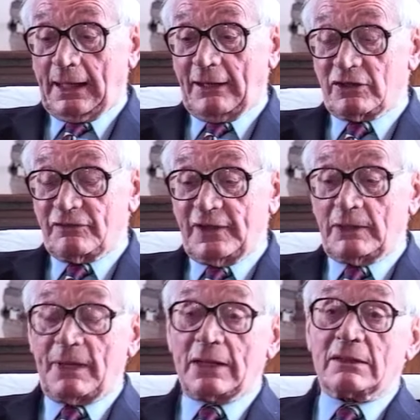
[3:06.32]
how do you
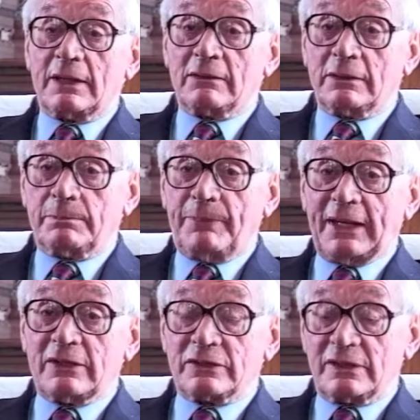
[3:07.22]
feel about going on to
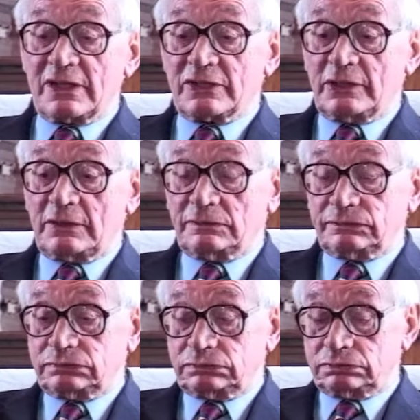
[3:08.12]
Panson
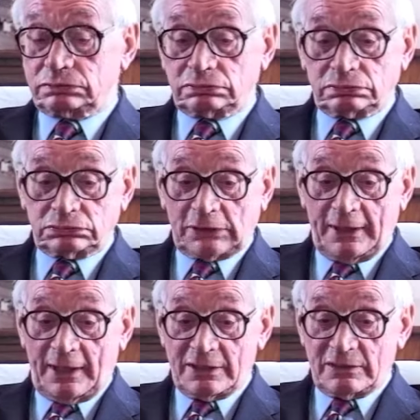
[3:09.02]
itself?
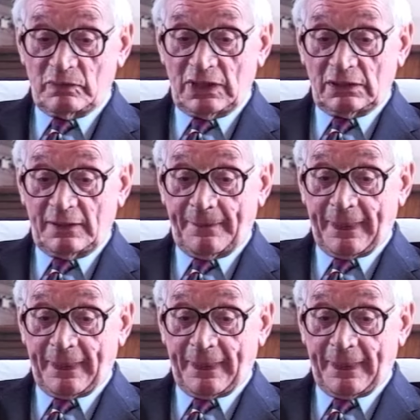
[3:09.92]
And I said, well,